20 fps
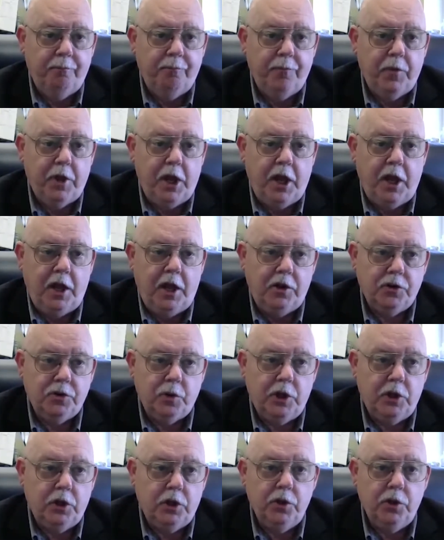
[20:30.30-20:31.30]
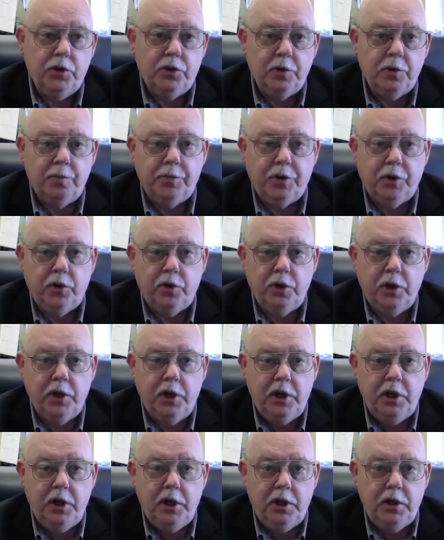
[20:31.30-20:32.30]
as we lose
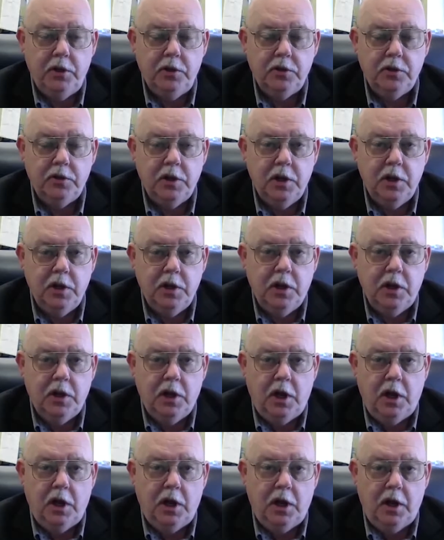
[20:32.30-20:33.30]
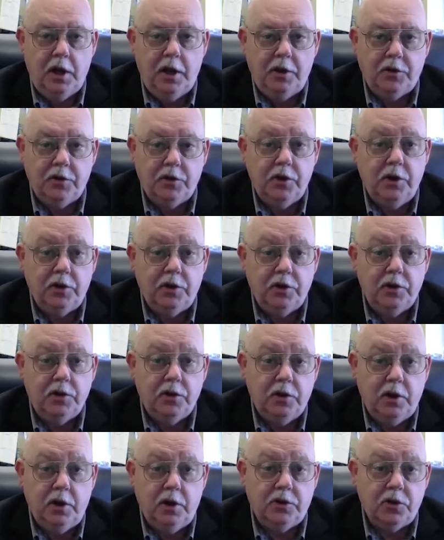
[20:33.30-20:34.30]
employees,
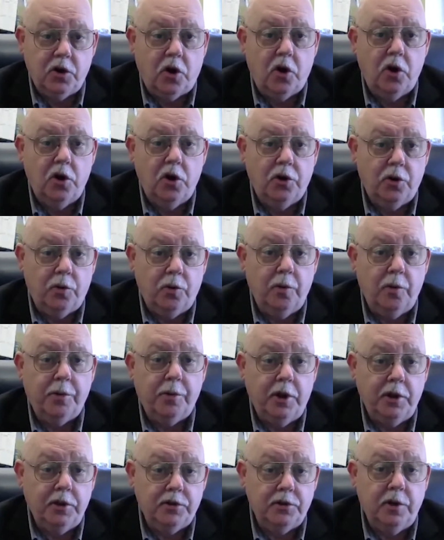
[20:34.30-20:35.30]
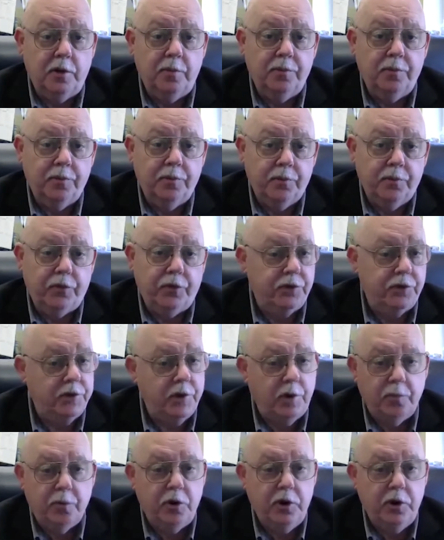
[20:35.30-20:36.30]
it's hard to replace them. For
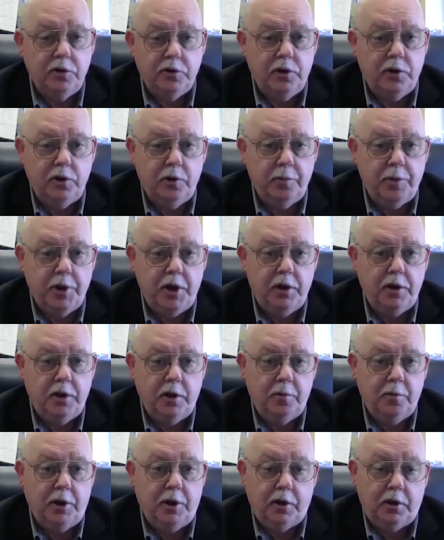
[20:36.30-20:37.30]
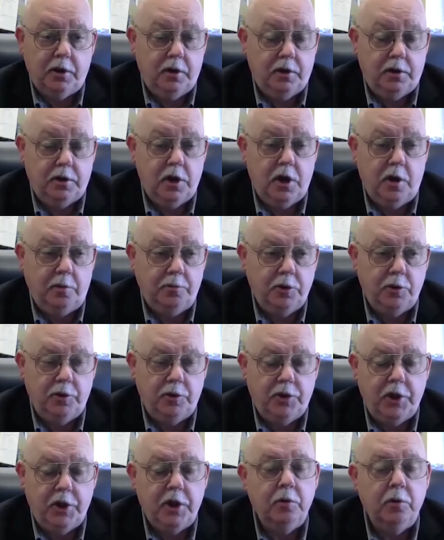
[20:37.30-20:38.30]
some reason in the pandemic times, you would
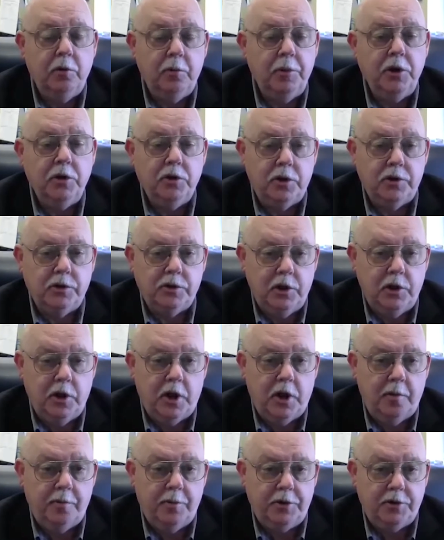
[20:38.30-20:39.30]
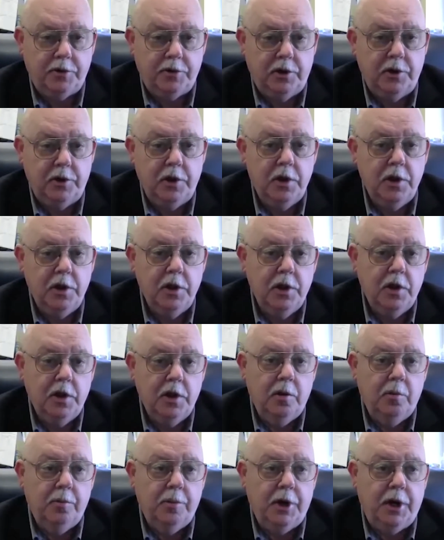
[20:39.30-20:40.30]
think it would be just the opposite.
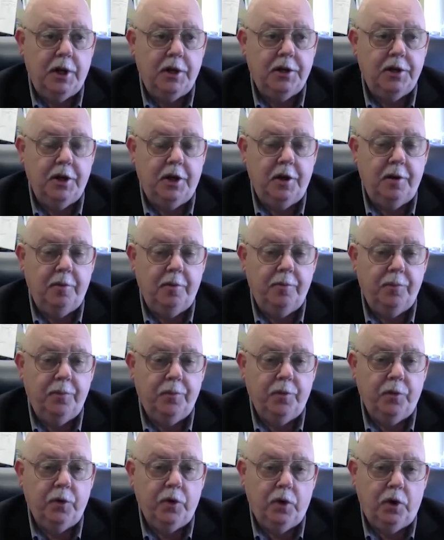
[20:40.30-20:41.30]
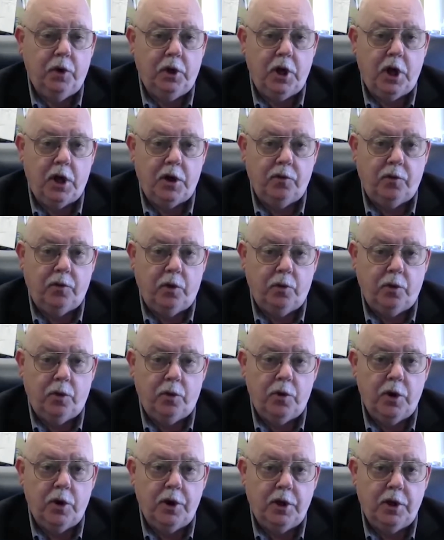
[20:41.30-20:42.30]
But a lot of what we're
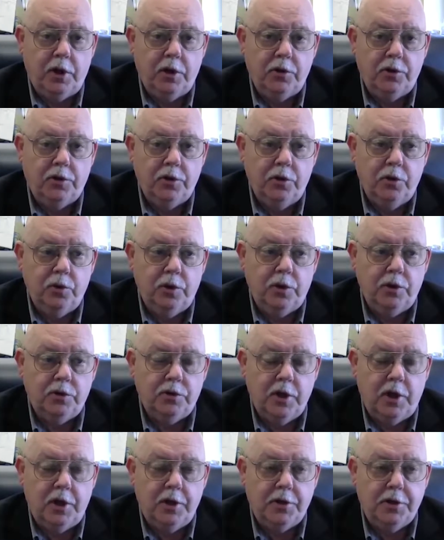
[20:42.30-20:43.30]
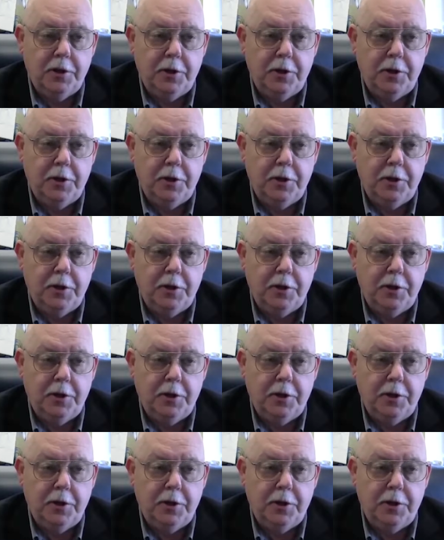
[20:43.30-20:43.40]
running into is that